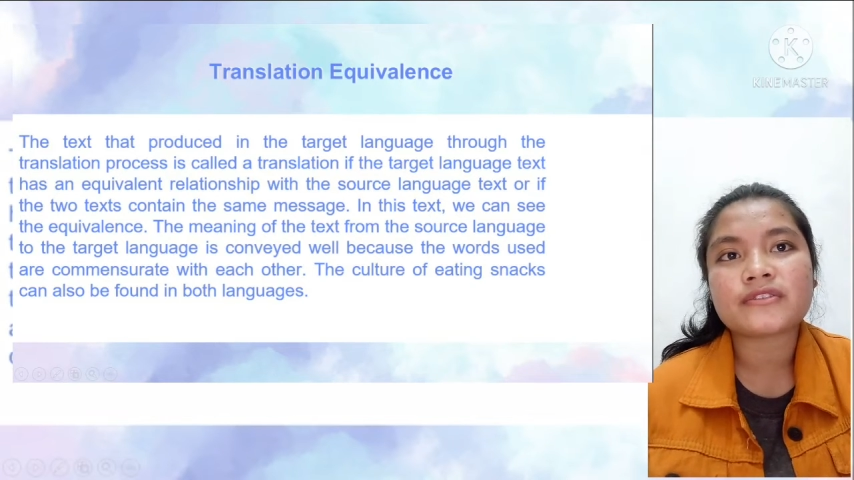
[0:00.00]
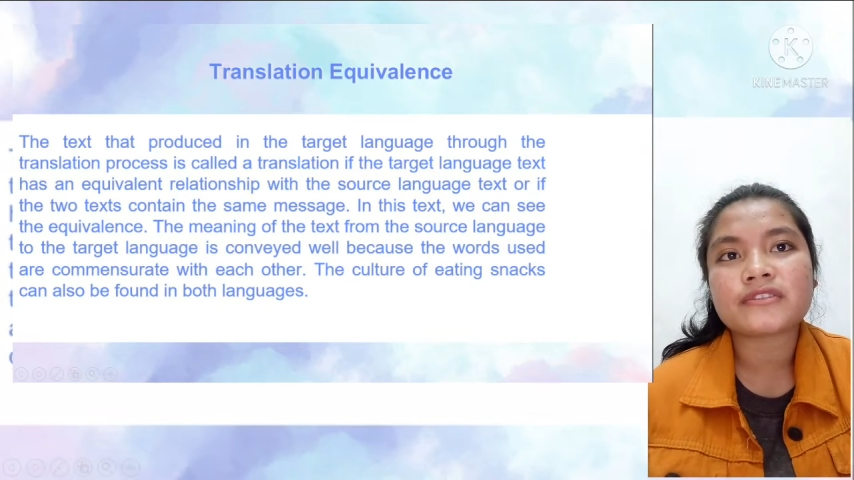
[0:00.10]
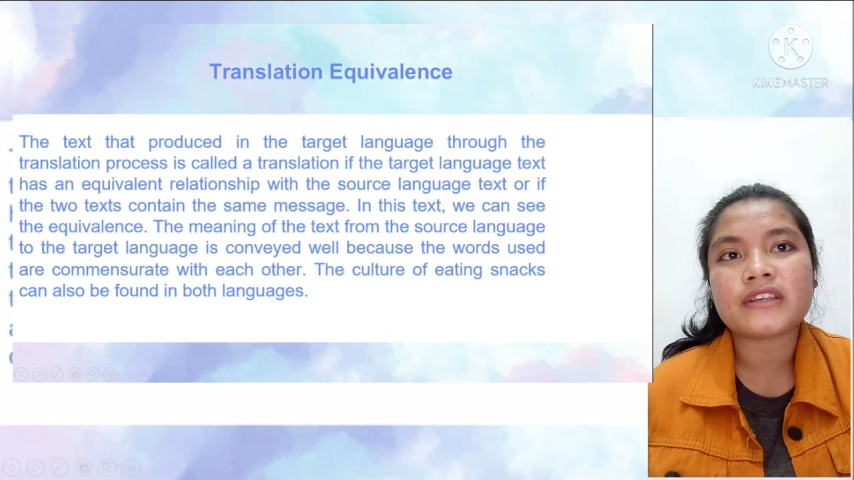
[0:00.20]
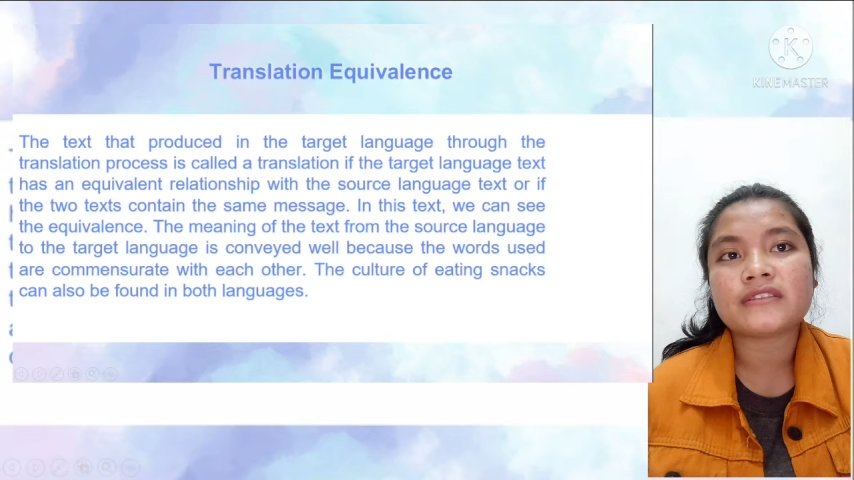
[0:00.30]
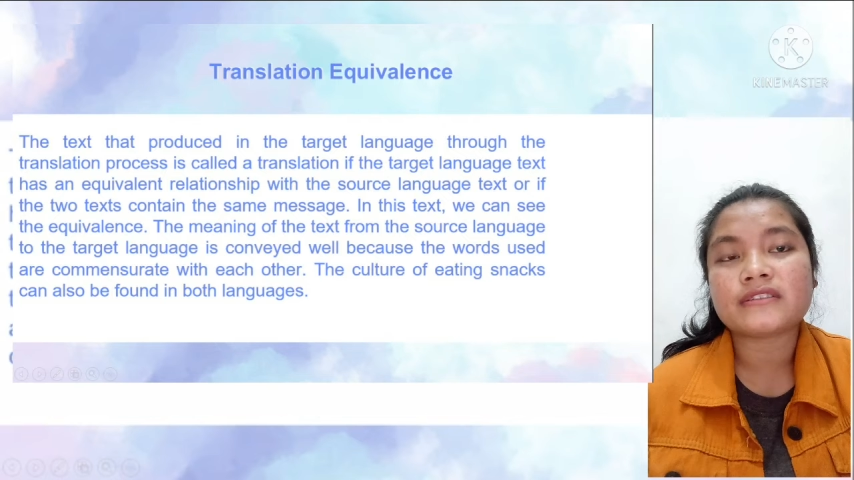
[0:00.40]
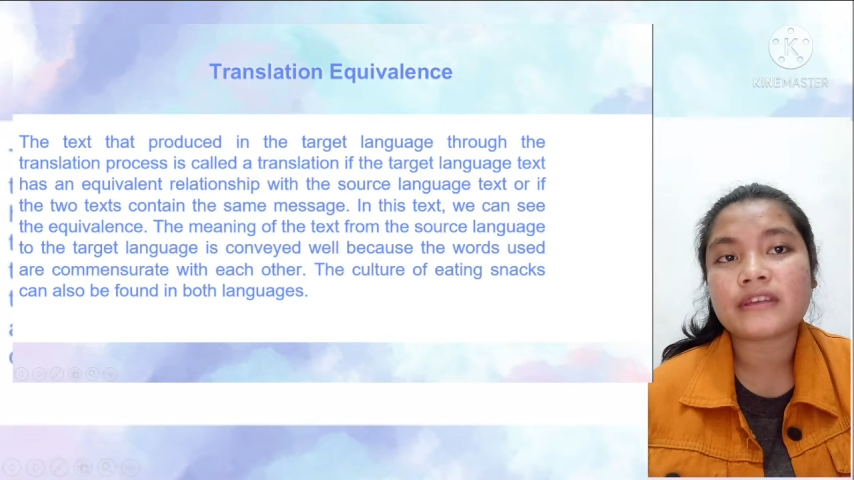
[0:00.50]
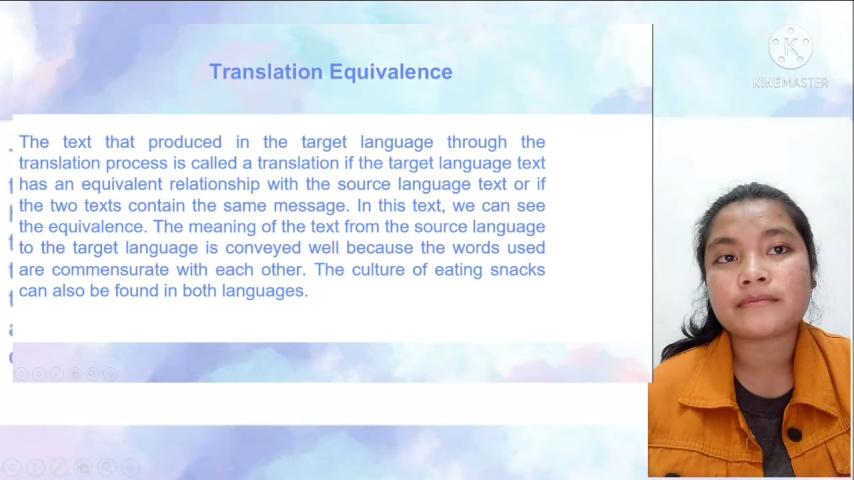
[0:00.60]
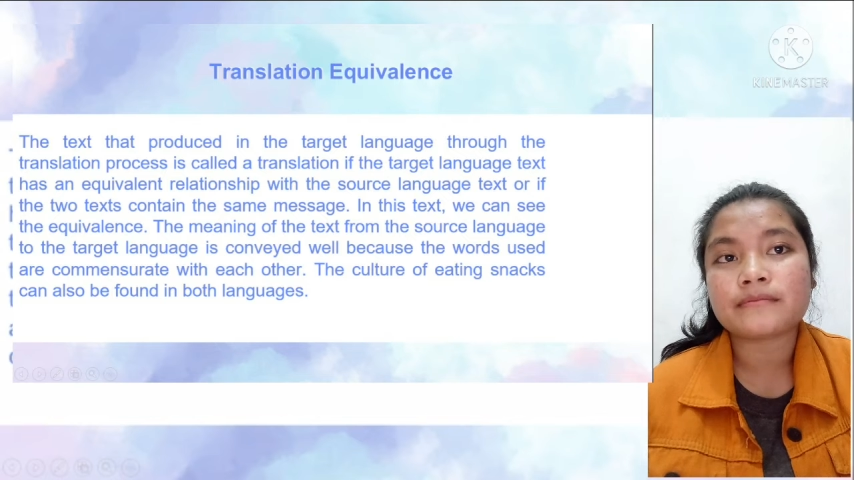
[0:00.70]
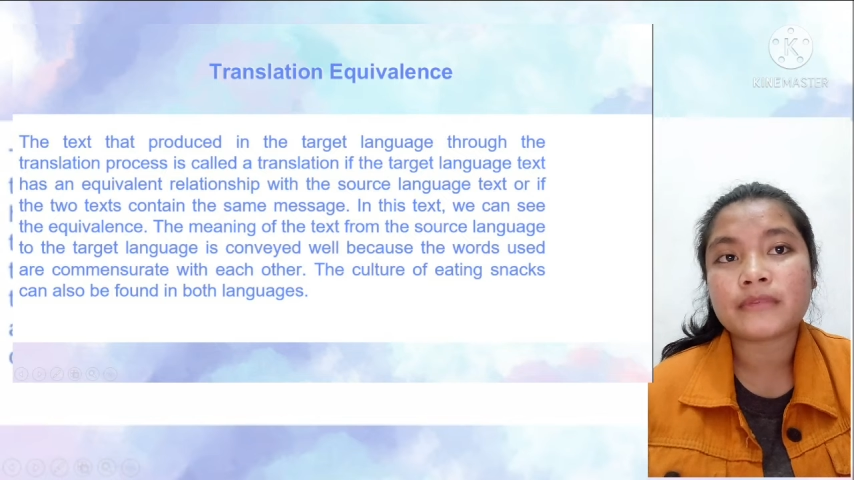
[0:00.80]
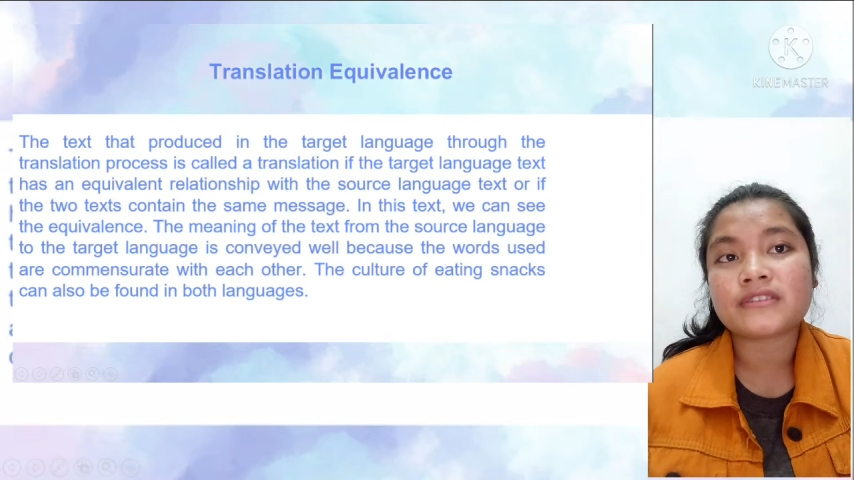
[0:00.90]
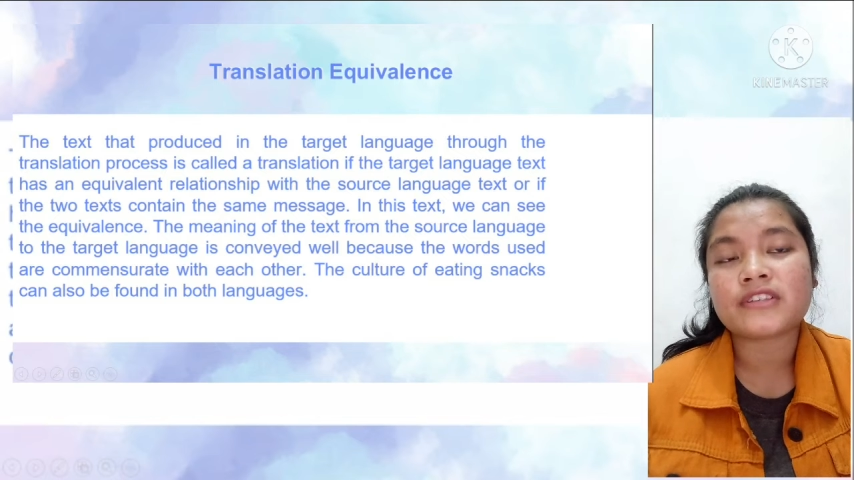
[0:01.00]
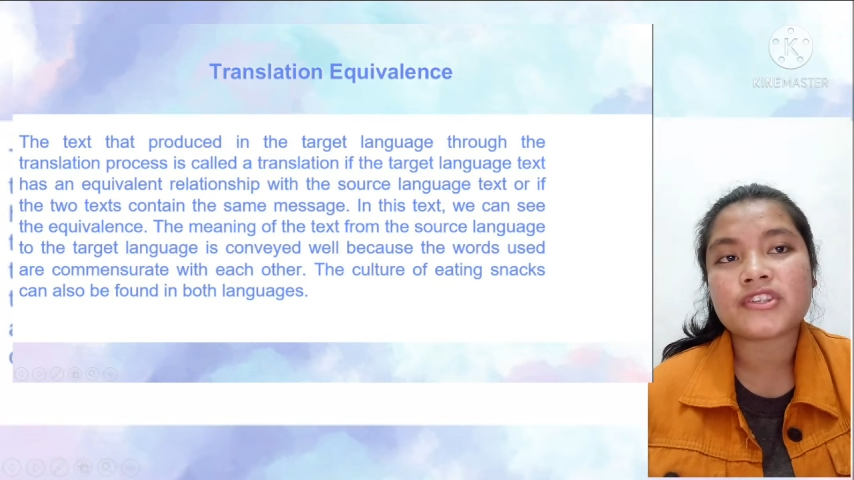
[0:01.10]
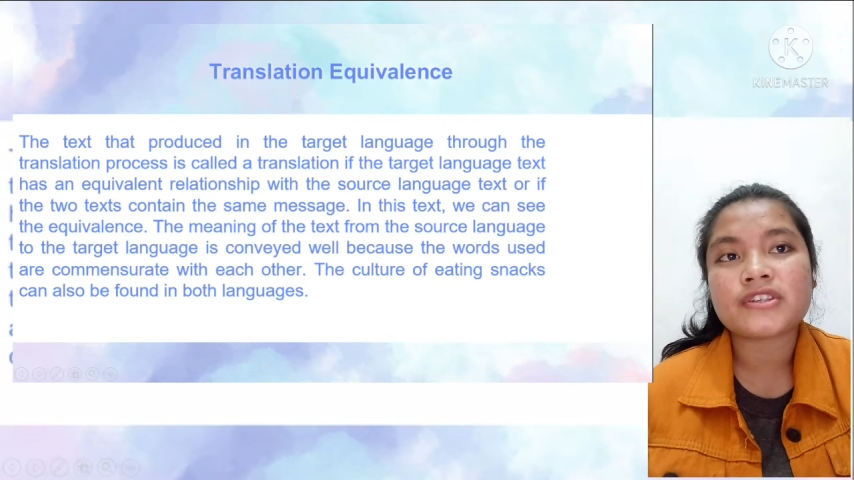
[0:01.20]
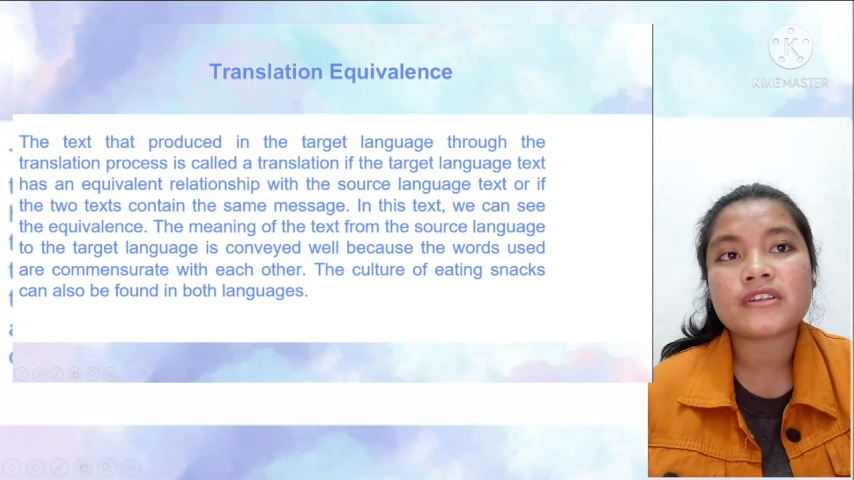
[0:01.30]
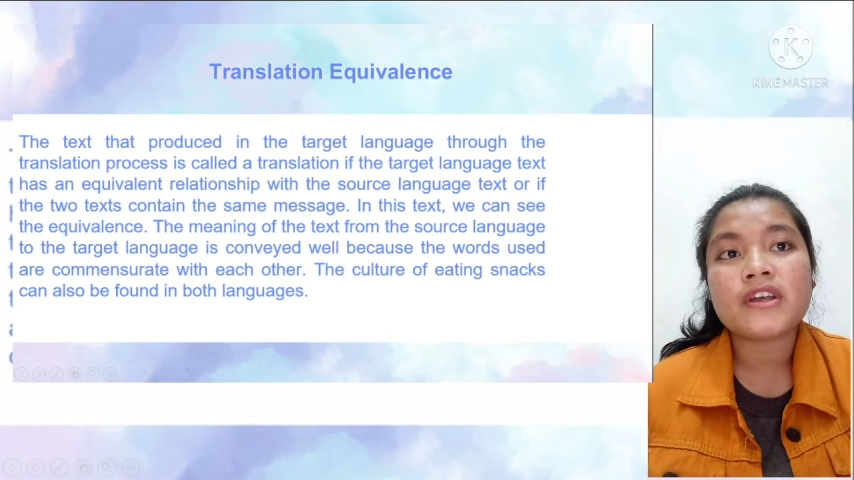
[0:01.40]
contain the same
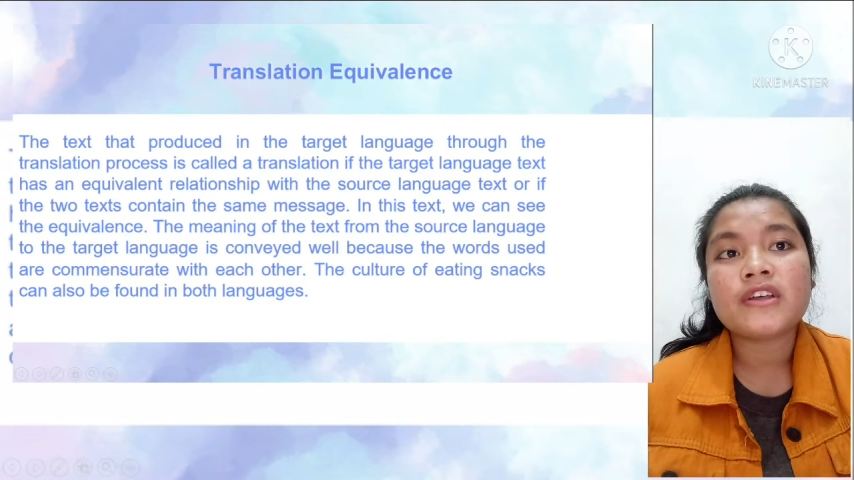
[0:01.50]
message.